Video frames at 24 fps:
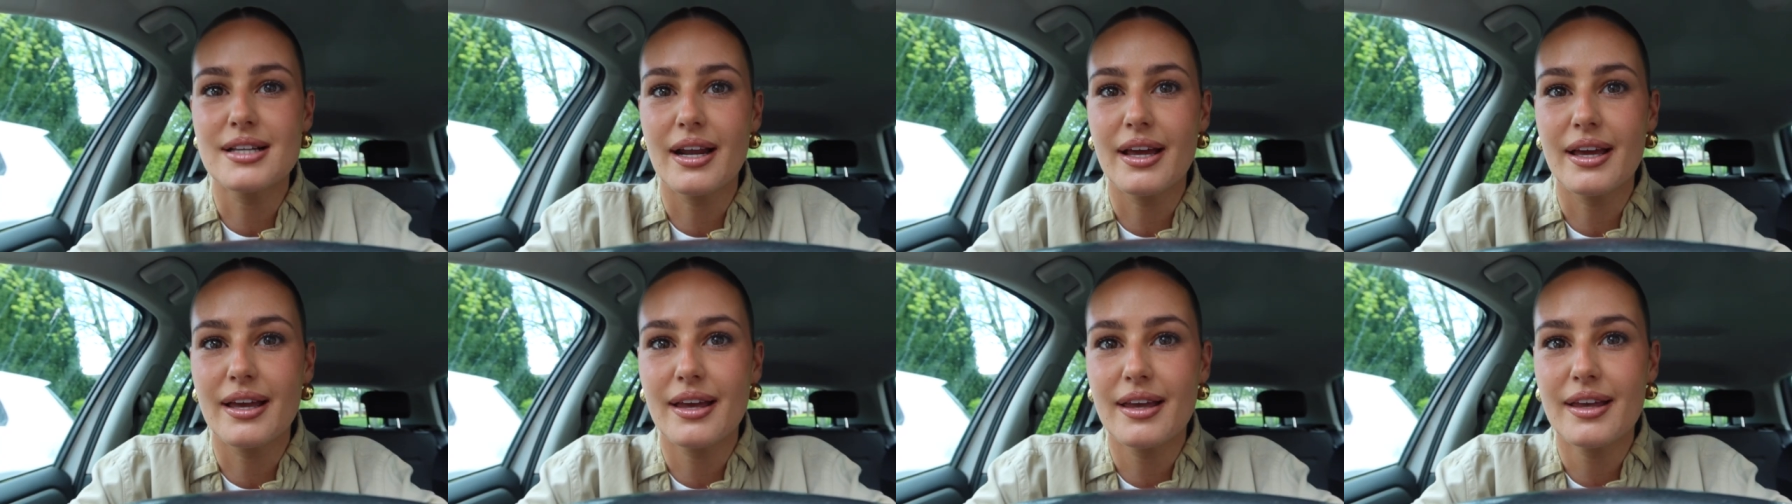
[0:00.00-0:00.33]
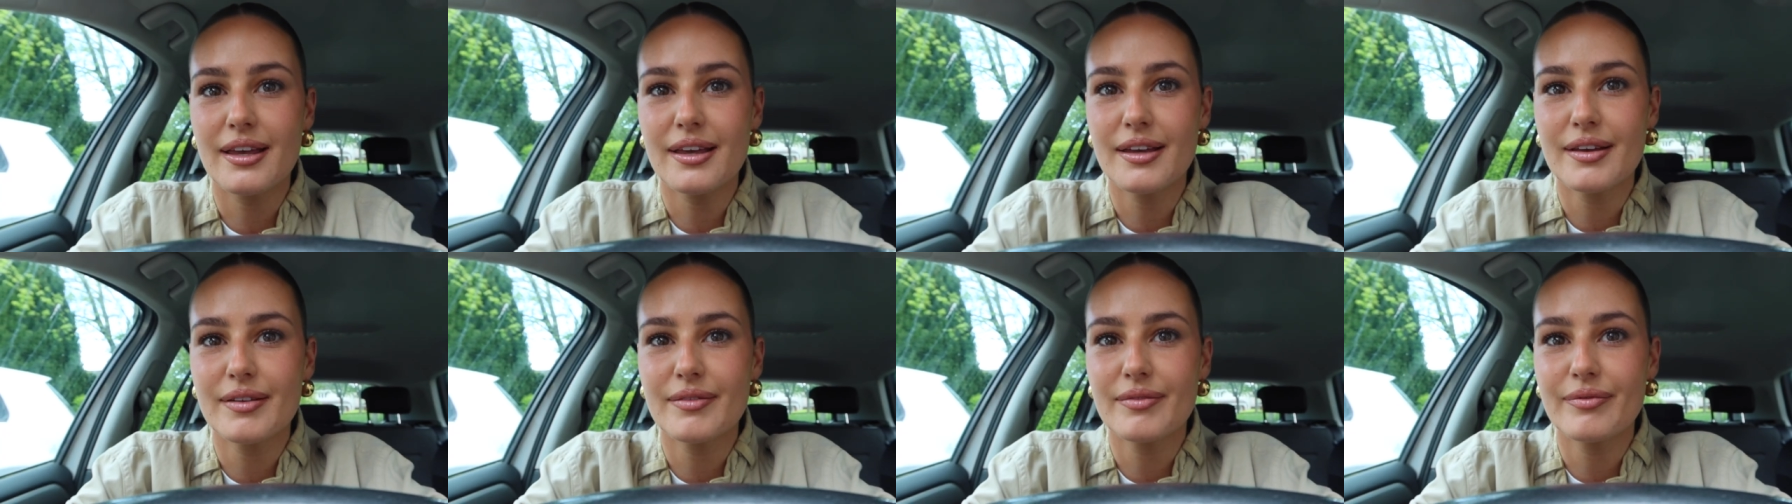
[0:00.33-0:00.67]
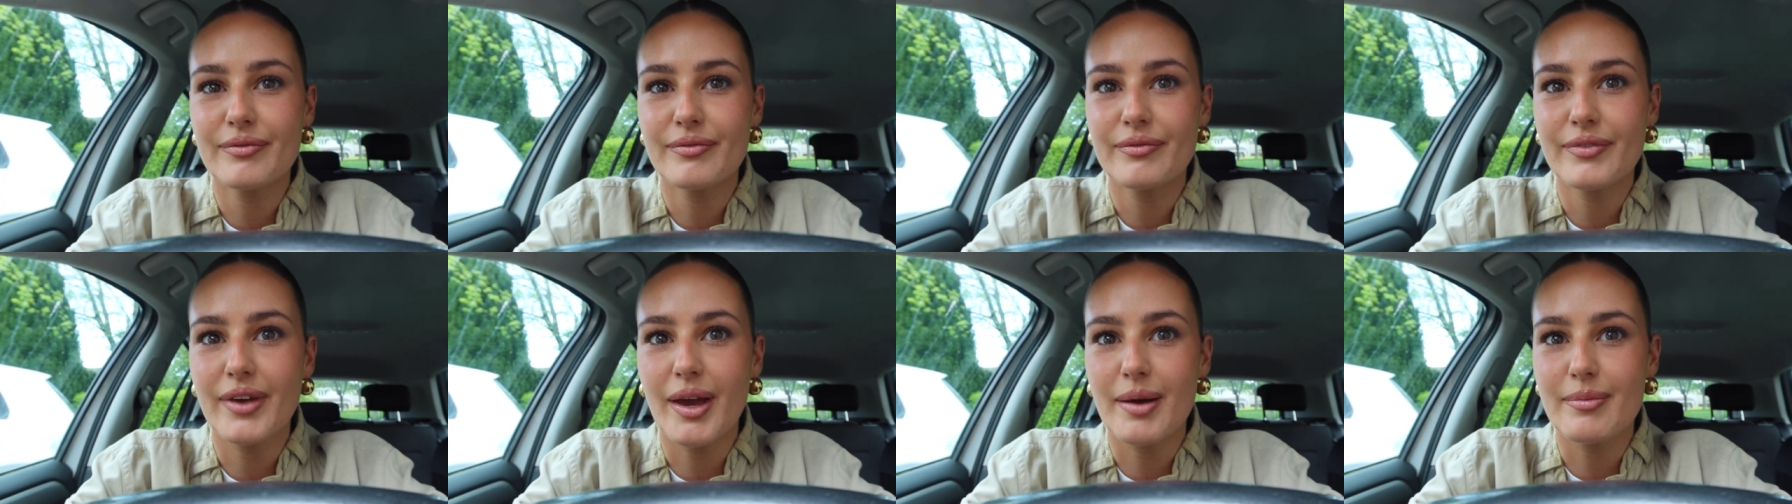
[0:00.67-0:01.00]
like
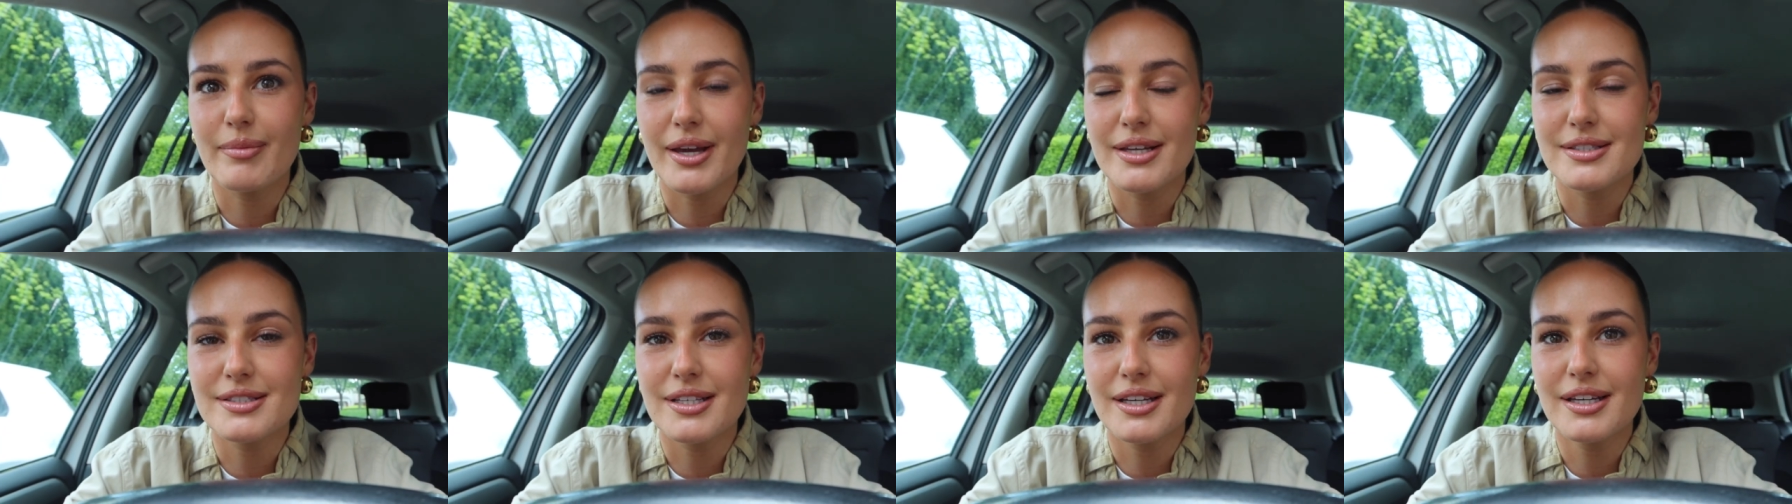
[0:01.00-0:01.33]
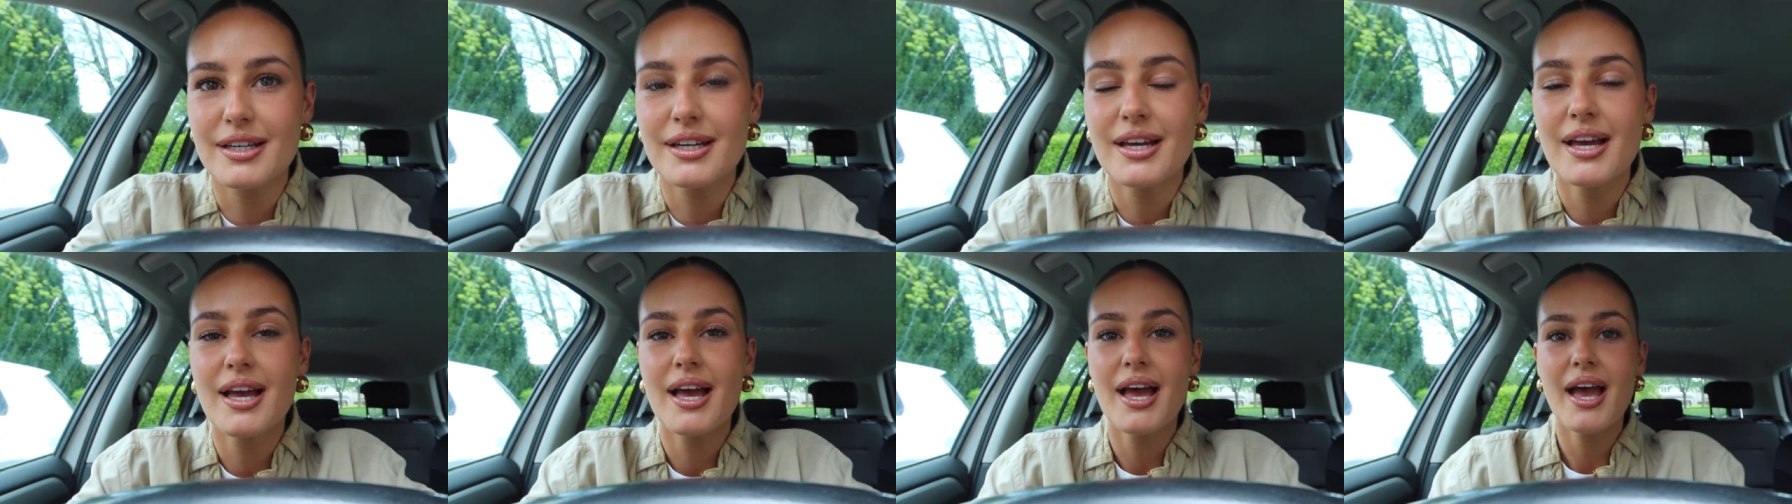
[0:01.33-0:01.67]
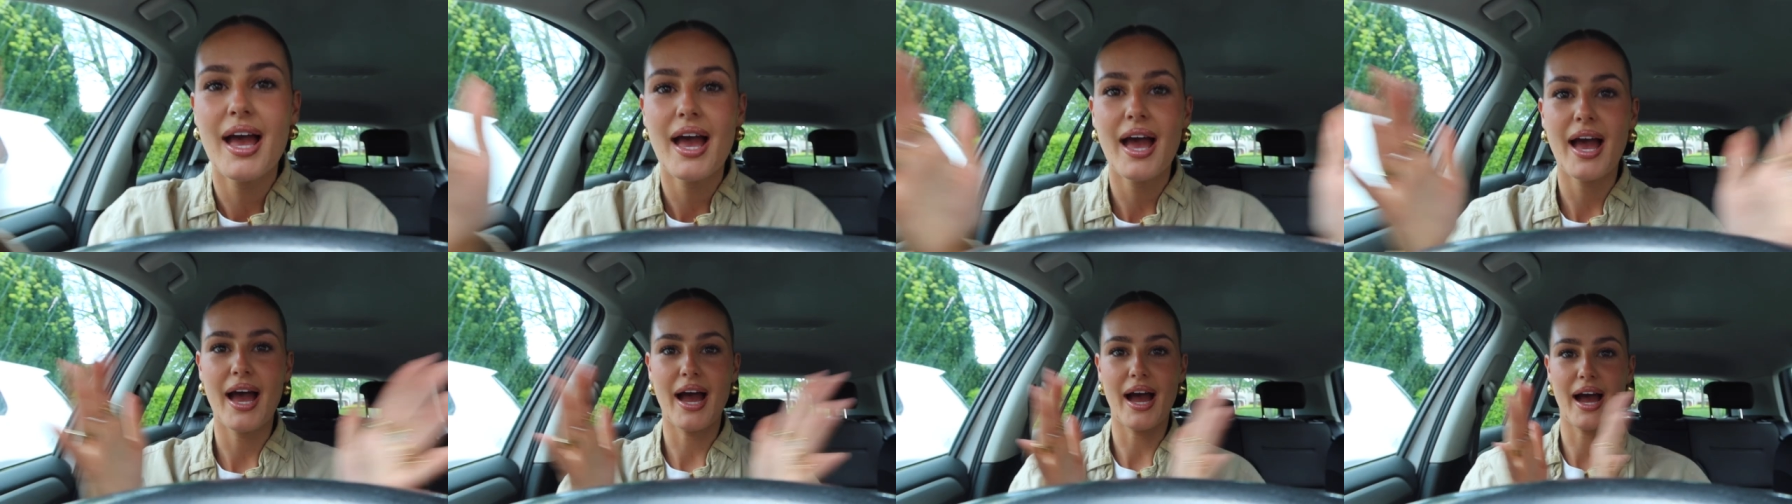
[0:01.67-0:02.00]
amazing.
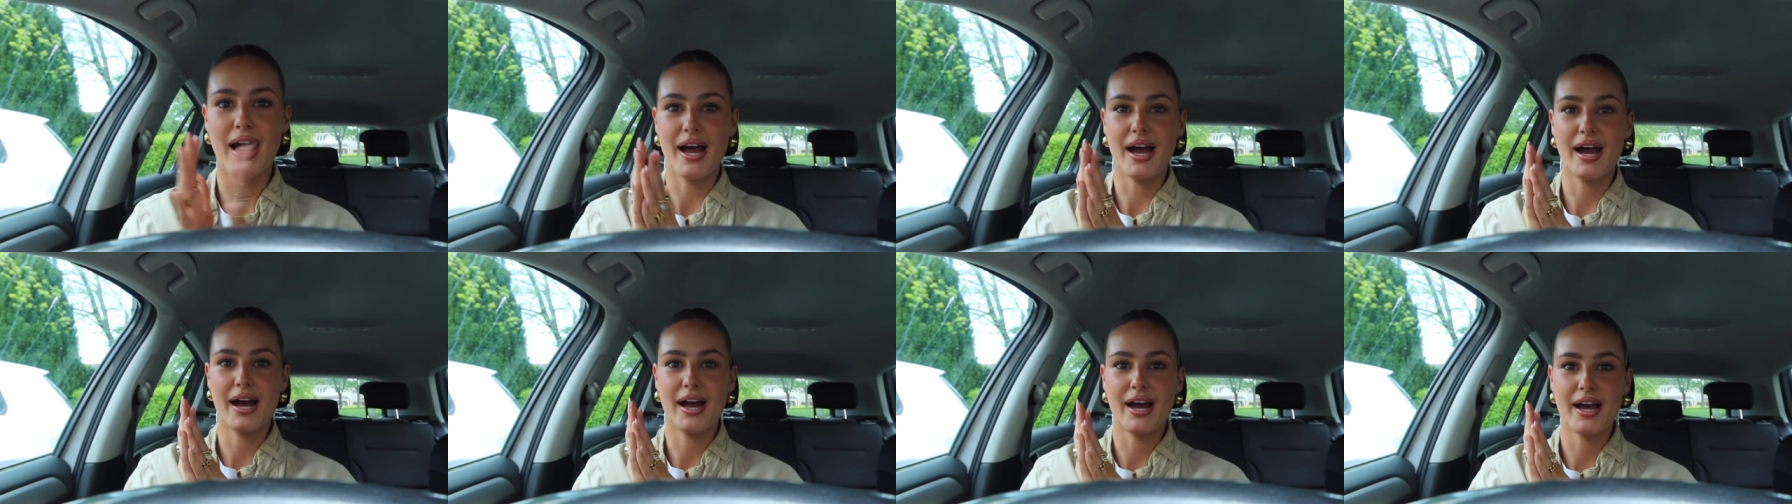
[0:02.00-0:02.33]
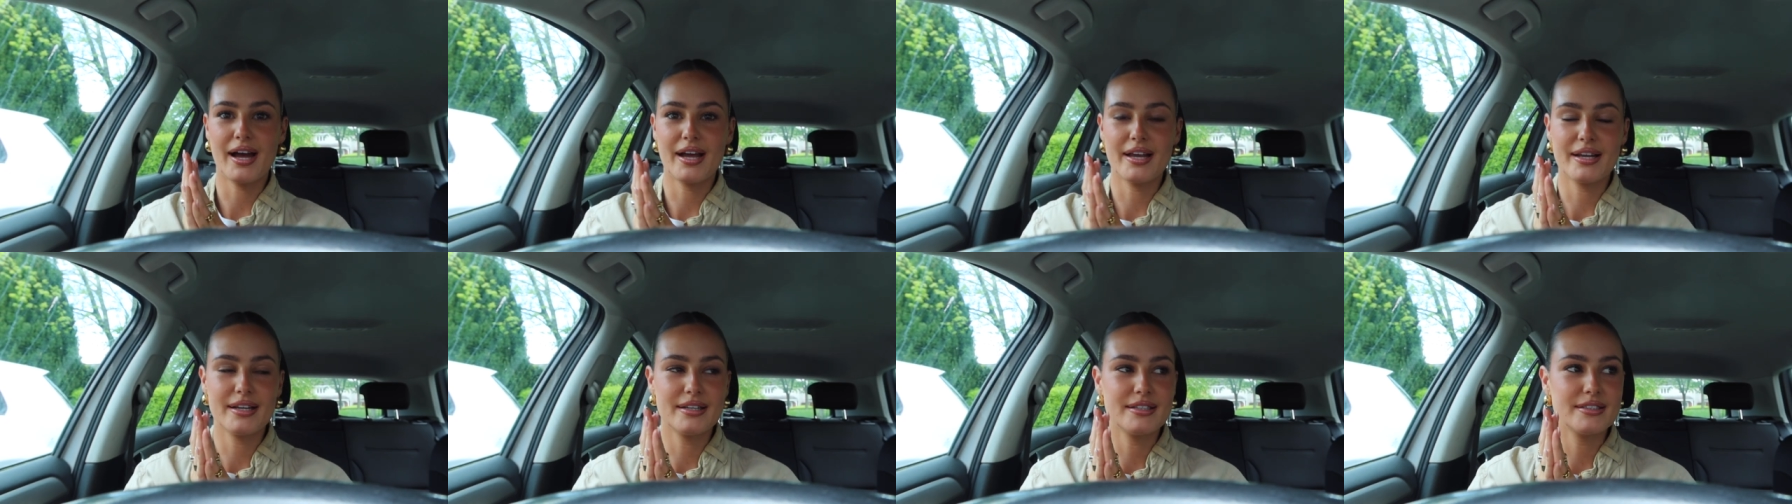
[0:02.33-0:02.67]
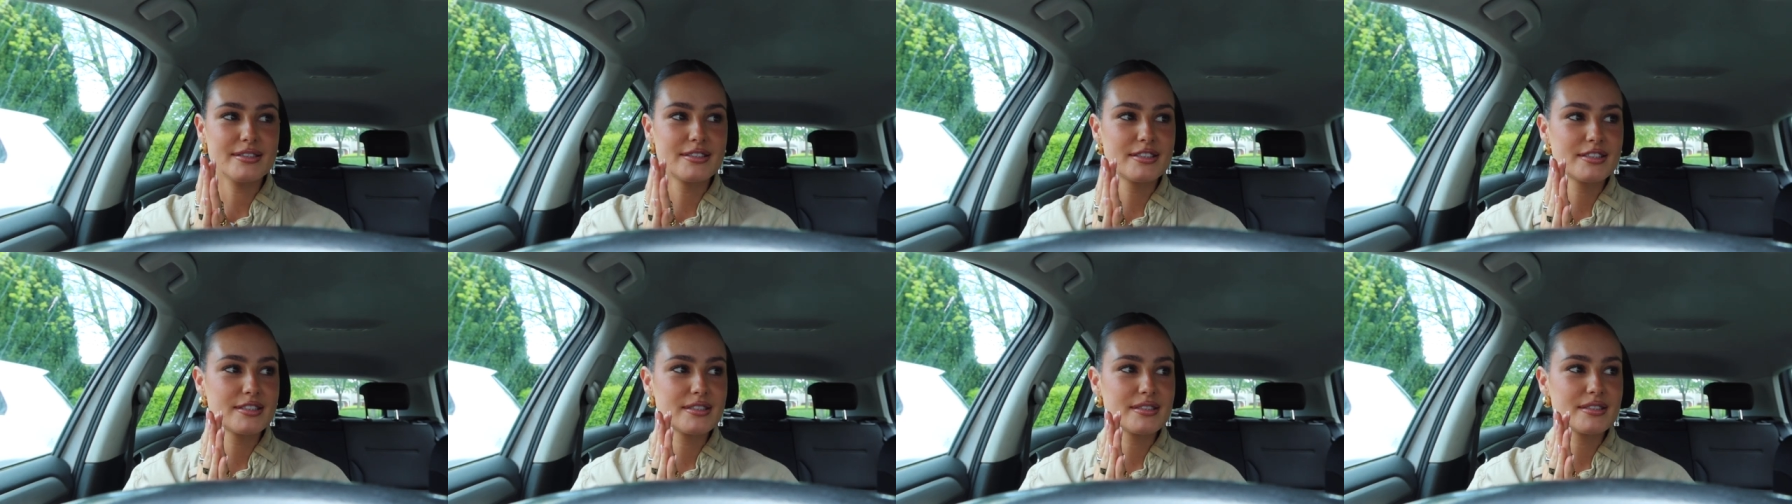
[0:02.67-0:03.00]

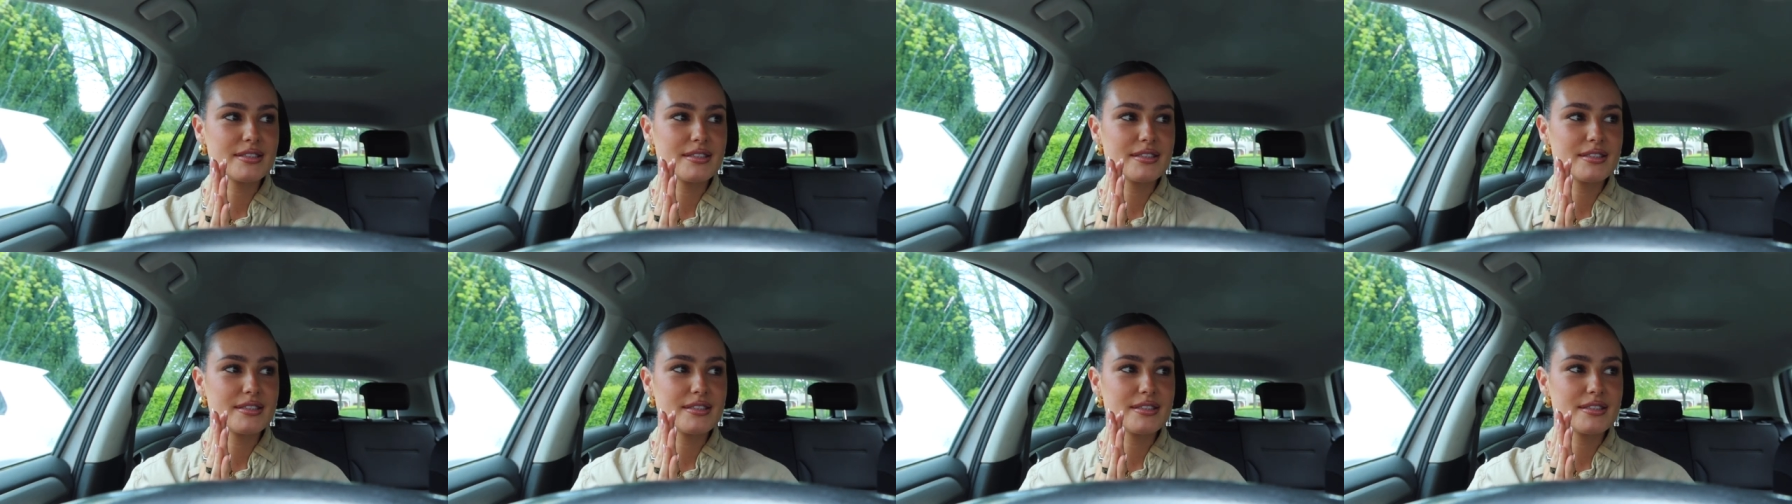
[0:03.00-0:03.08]
And